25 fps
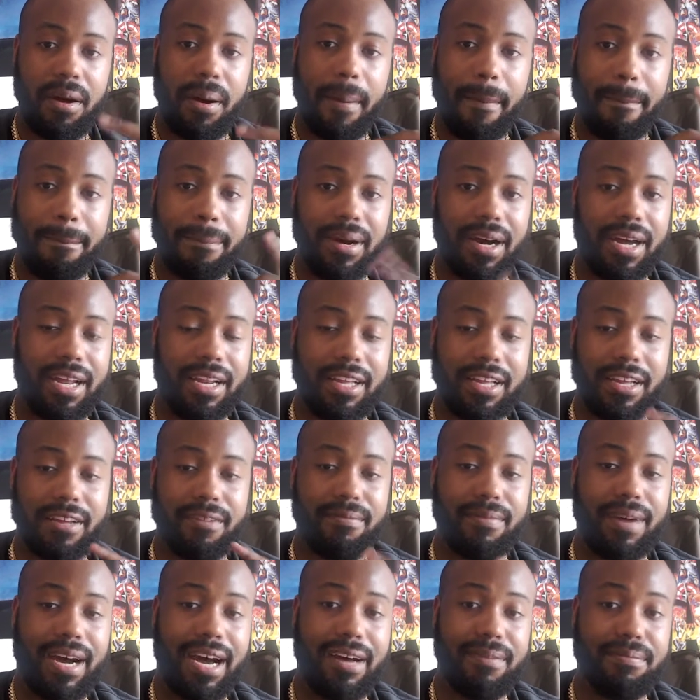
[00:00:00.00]
But in
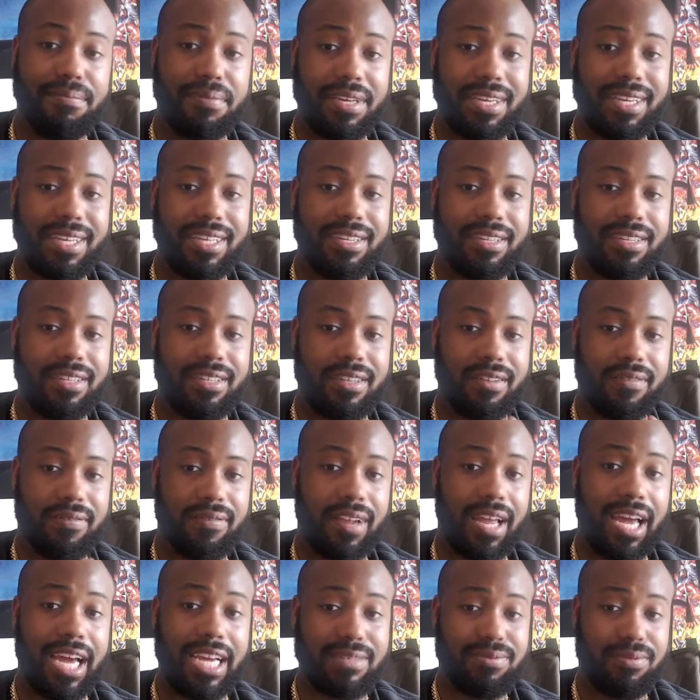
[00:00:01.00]
my opinion, the
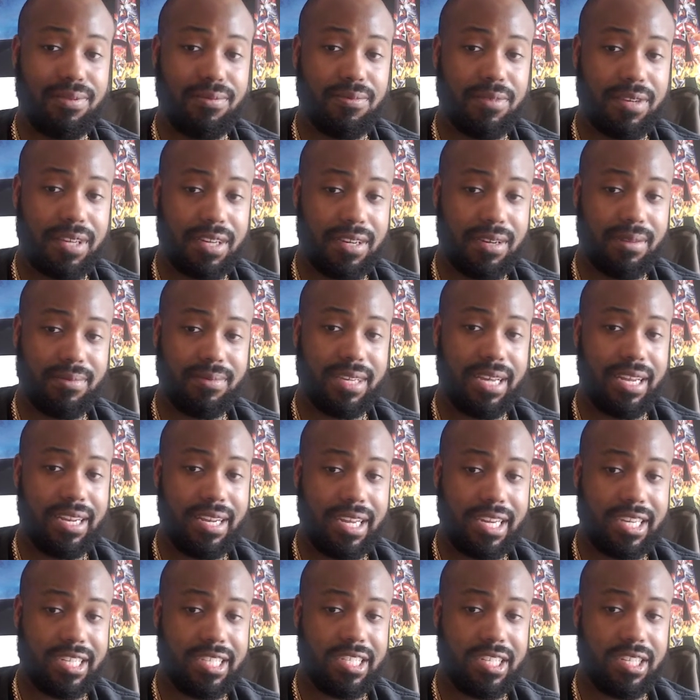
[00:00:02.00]
Flashpoint when it comes out
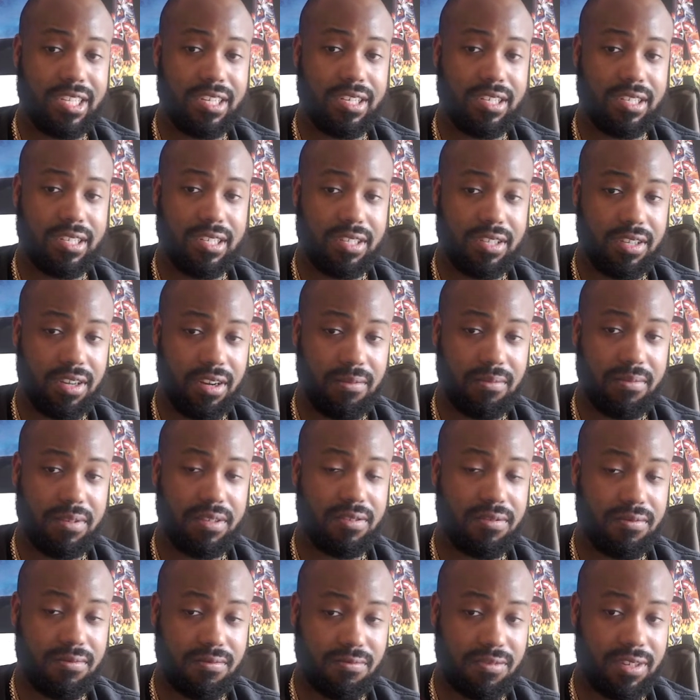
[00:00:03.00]
next year
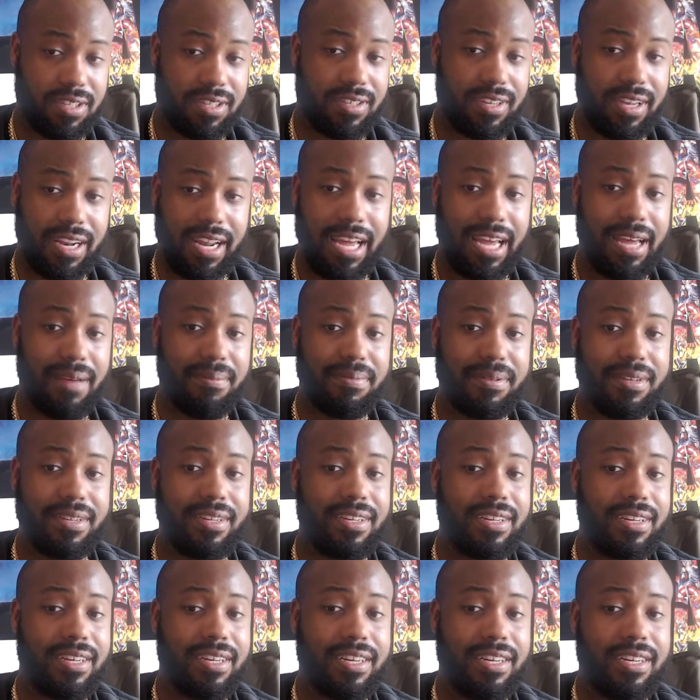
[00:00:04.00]
determines what's going to happen
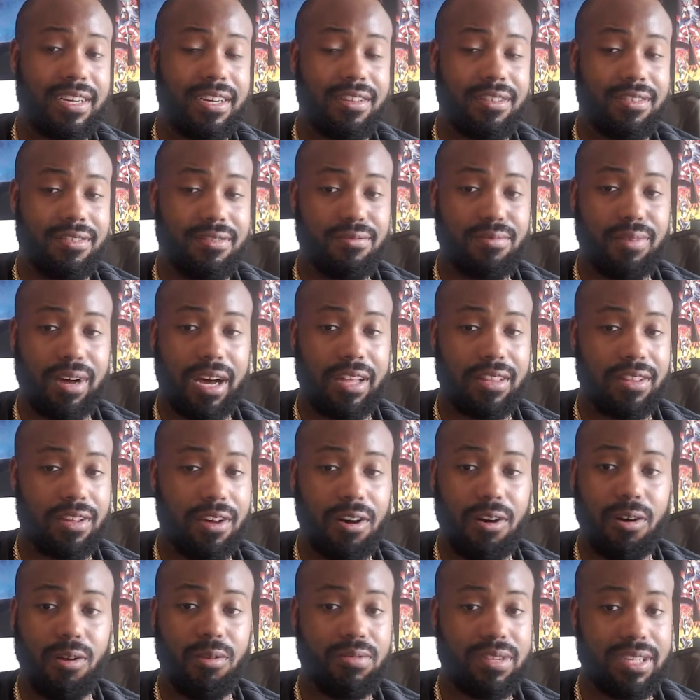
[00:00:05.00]
throughout the
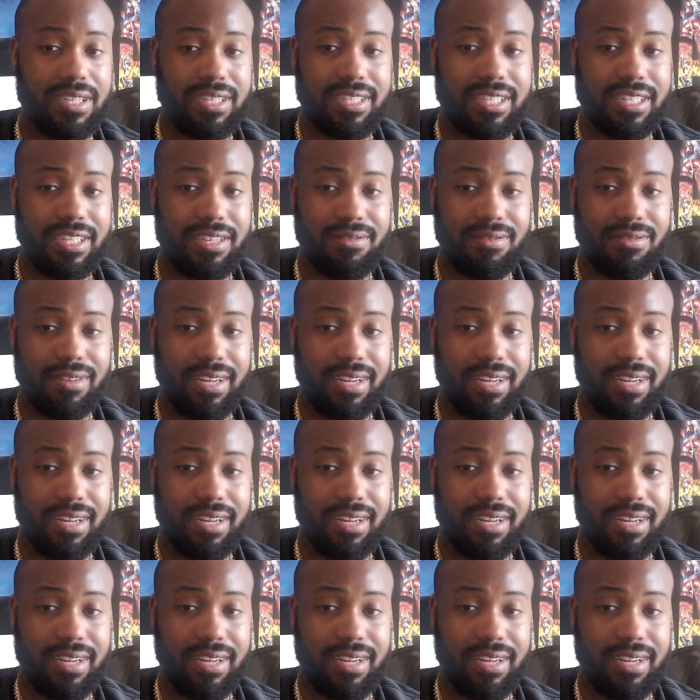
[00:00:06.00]
whole DCU.